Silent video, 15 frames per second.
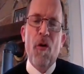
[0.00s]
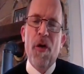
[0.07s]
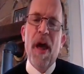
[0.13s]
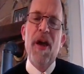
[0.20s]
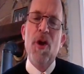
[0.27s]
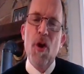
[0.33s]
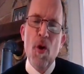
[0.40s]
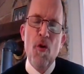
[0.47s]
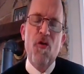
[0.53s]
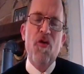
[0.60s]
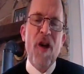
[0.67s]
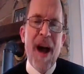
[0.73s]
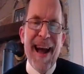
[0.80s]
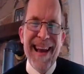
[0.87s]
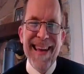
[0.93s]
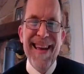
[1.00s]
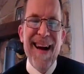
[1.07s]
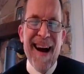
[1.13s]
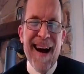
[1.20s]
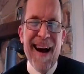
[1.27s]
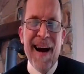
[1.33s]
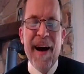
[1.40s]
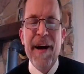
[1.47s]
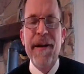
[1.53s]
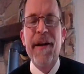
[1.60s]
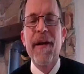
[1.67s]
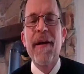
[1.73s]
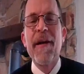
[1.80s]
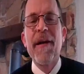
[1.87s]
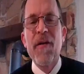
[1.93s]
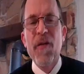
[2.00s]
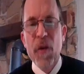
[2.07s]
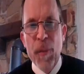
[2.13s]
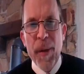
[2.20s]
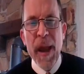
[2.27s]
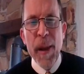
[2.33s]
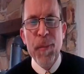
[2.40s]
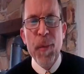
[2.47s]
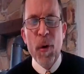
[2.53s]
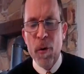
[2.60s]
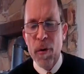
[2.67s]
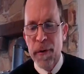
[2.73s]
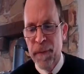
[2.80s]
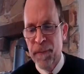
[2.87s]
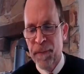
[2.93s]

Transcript: that you shine God to people.